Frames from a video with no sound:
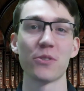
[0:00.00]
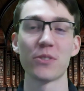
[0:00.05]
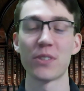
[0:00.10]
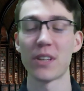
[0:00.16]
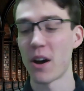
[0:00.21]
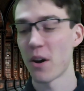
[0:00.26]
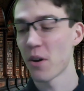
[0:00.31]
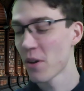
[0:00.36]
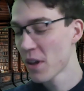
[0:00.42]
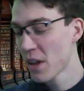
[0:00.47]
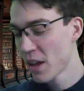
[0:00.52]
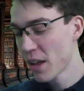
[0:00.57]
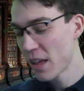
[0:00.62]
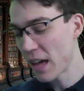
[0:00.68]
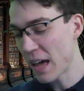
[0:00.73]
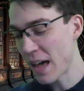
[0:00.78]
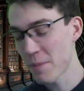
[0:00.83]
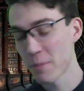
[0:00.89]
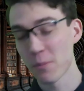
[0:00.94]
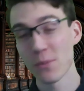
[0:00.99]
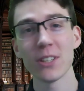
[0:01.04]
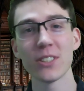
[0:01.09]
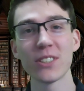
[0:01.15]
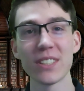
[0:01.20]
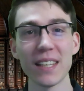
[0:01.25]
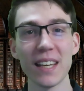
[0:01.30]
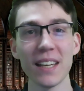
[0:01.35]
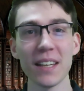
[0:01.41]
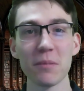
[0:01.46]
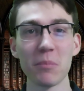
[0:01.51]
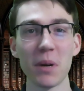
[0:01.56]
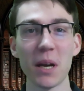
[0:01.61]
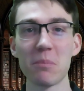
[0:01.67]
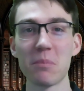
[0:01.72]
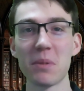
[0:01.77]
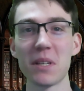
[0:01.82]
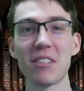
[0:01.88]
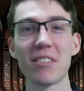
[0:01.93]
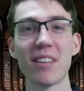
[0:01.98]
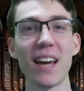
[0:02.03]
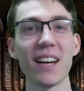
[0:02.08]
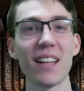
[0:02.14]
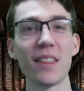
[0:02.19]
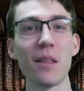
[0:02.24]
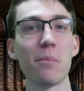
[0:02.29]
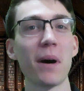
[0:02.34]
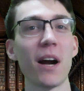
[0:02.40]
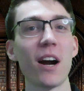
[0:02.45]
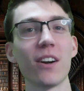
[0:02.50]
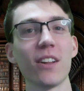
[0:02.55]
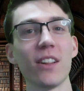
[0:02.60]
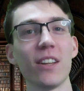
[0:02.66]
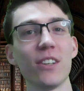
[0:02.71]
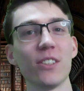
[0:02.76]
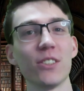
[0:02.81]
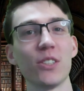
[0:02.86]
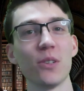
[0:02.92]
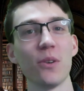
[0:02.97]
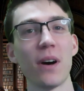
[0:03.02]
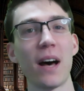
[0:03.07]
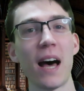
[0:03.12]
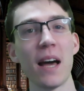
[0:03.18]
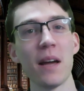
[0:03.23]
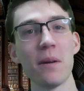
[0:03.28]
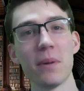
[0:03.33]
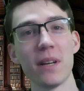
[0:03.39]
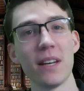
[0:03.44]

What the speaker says: So we'll see. It might be setting the bar a little too high,